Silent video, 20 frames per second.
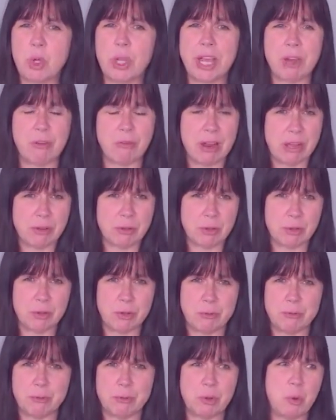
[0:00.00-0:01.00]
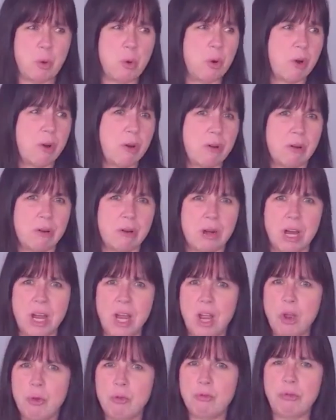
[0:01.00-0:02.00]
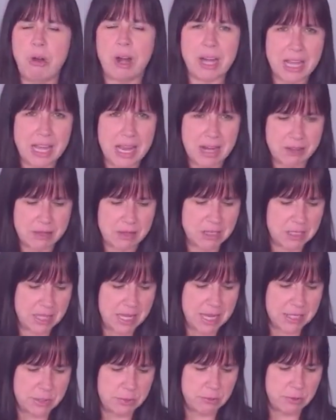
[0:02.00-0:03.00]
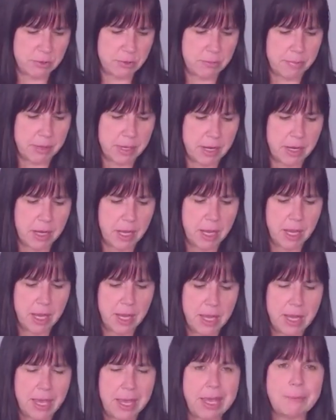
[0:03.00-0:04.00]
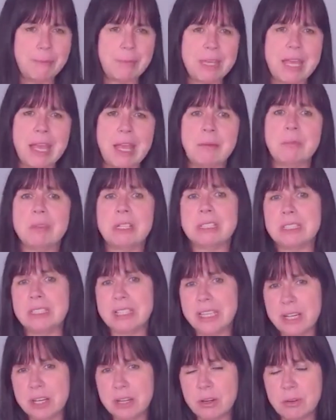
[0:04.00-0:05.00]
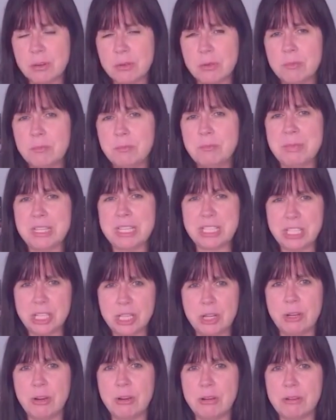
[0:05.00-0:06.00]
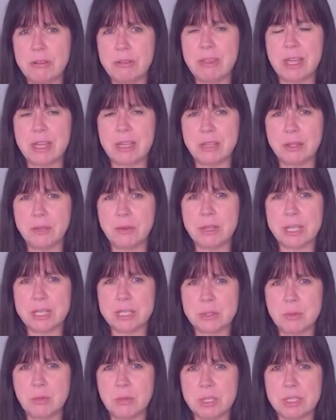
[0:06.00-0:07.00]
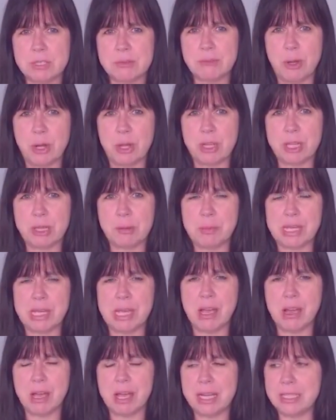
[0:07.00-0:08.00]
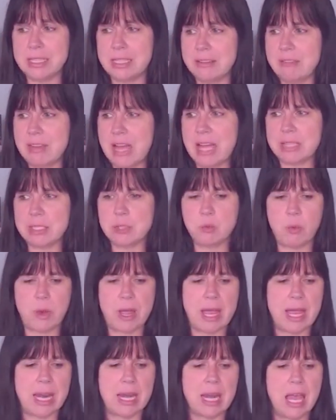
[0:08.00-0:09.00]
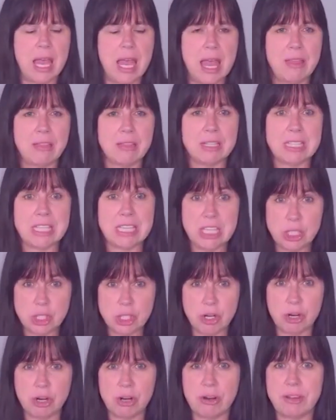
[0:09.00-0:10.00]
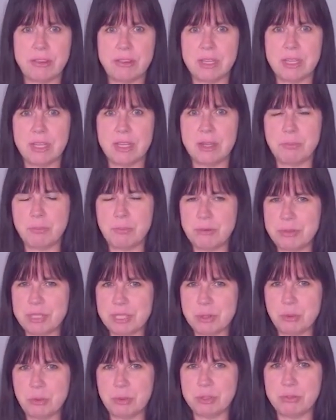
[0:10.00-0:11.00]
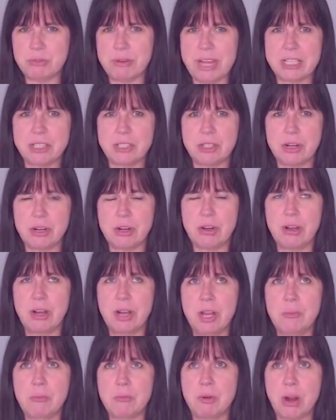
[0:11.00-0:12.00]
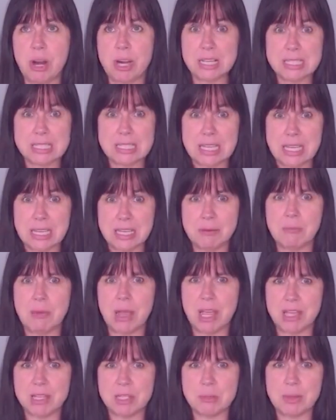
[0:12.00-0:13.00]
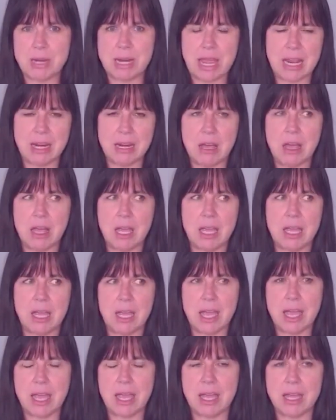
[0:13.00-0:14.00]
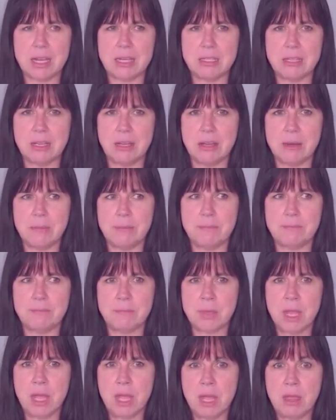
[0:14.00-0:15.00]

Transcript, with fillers: rolling around on the floor or running out of the classroom, but it became clear mid year that Lucas was falling behind. And that's when the teacher and the preschool director brought us in, my husband and I, and um,